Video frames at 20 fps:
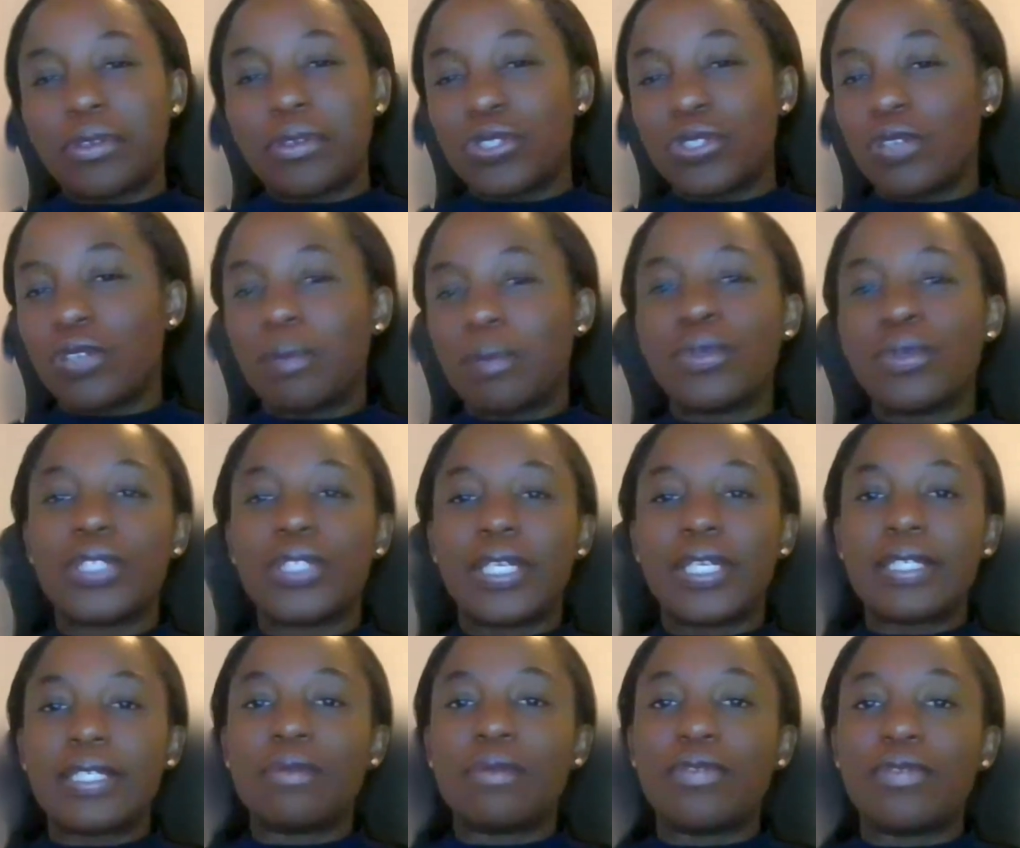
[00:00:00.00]
agricultural
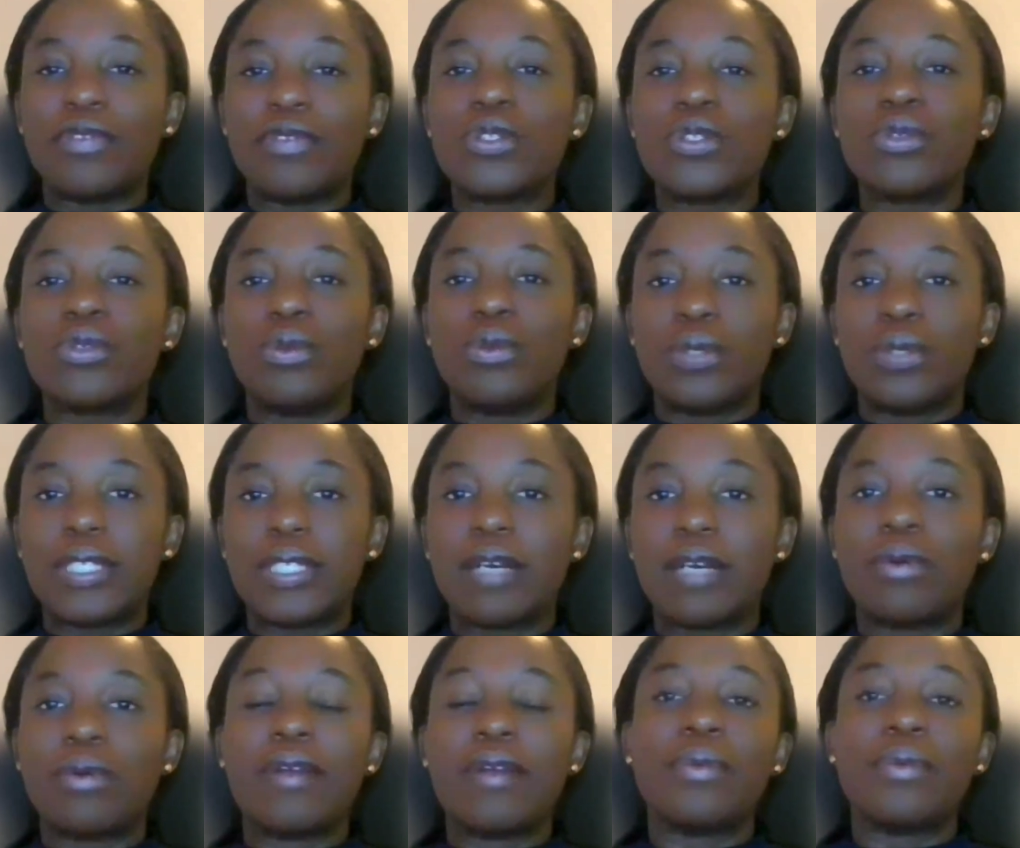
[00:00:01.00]
projects that we've also looked
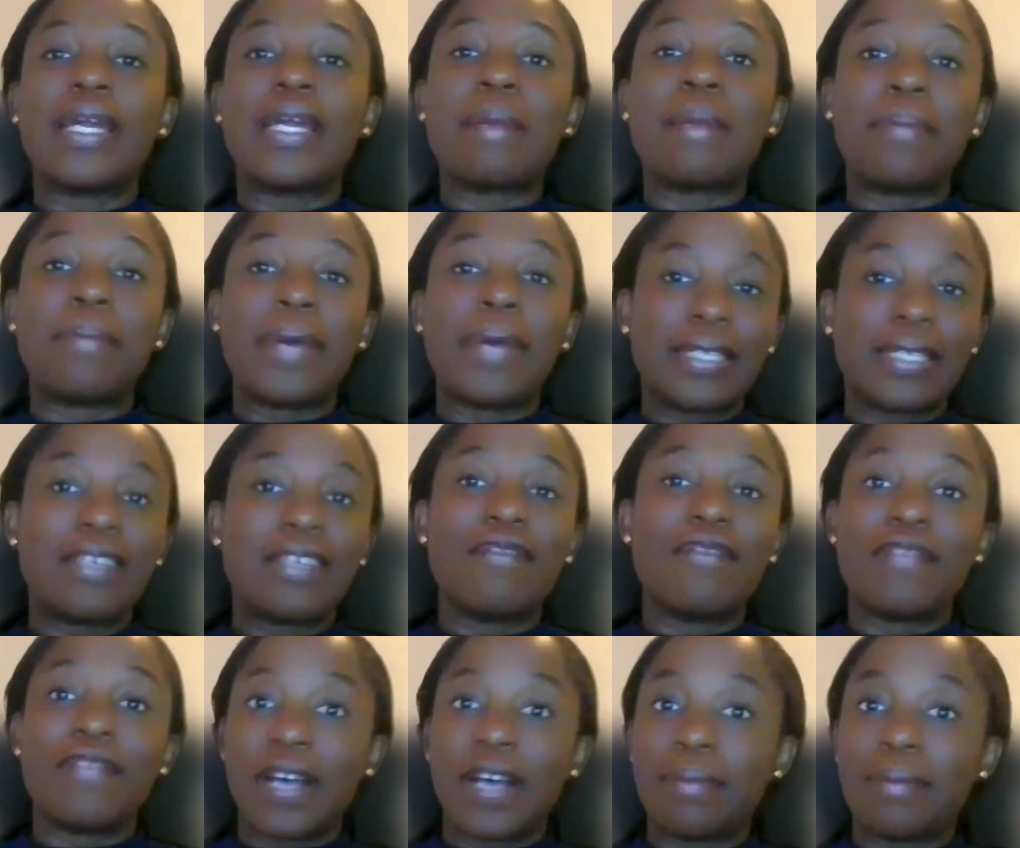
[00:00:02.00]
at where we're
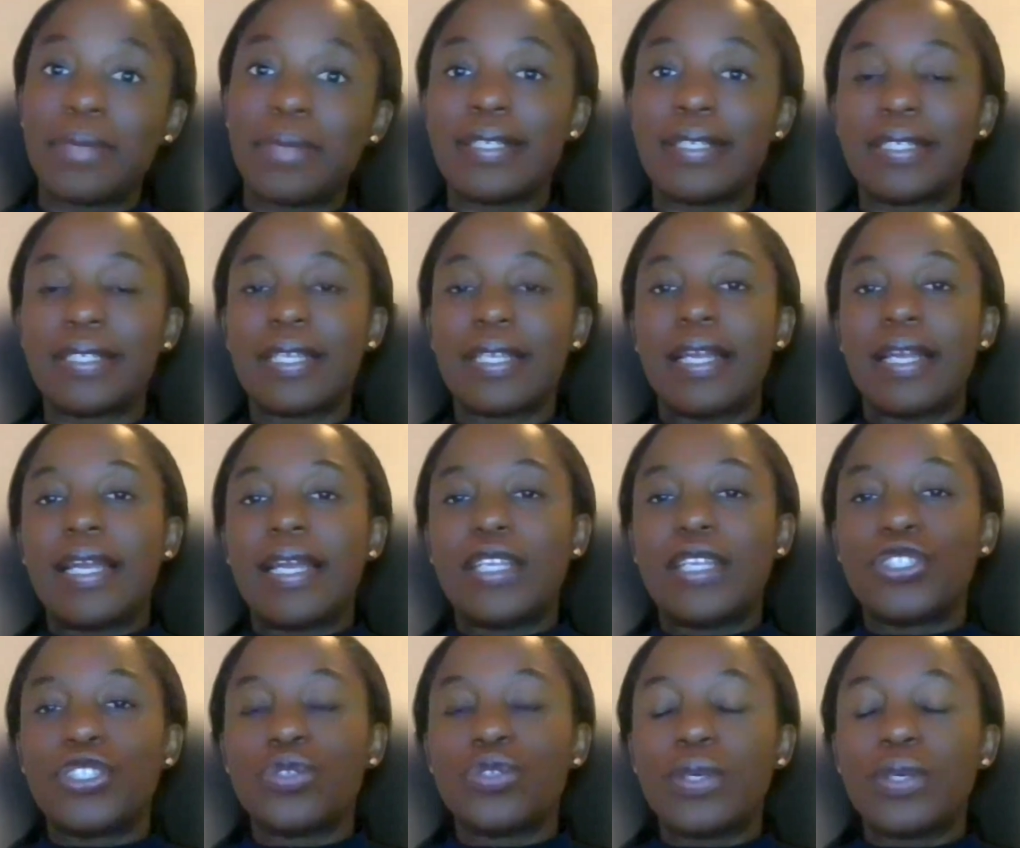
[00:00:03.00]
impacting farmers,
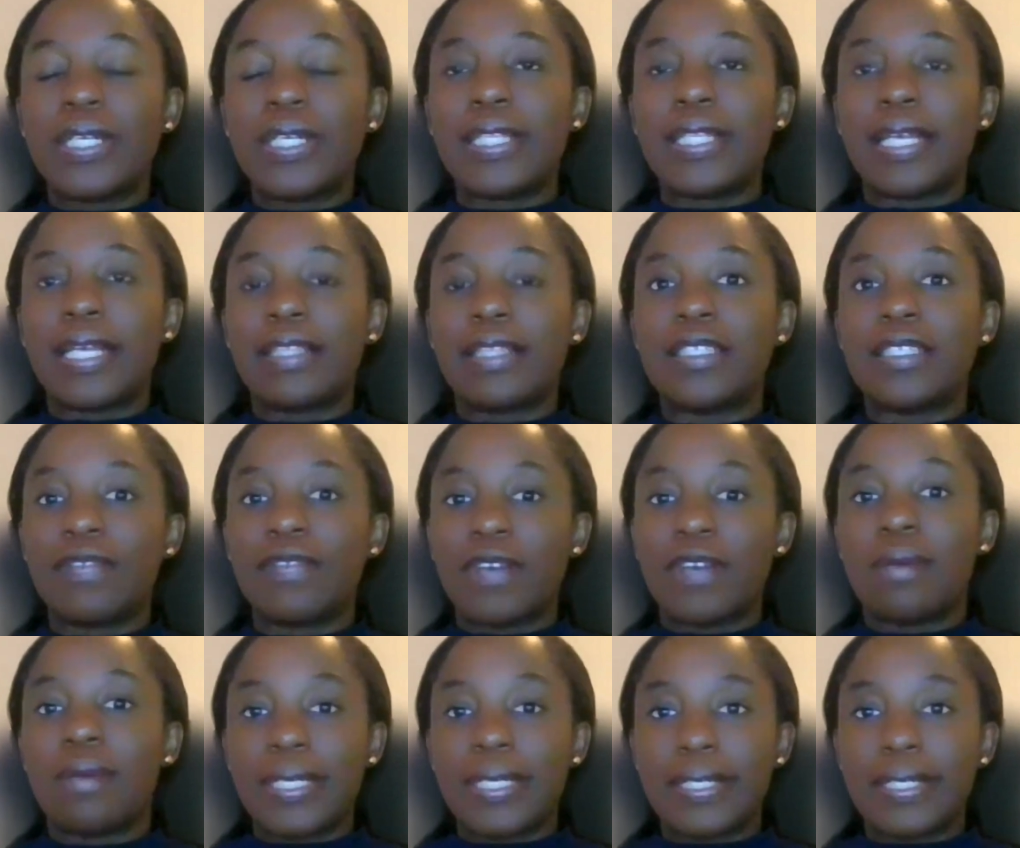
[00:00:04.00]
ensuring that these
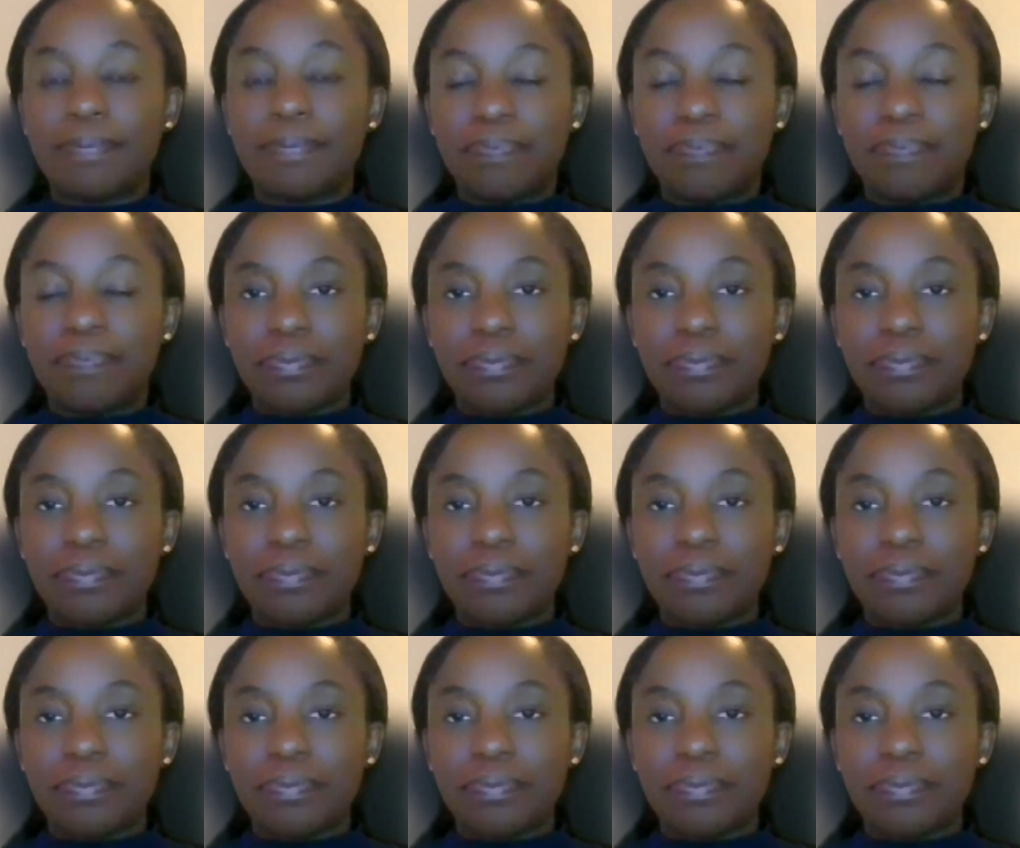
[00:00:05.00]
farmers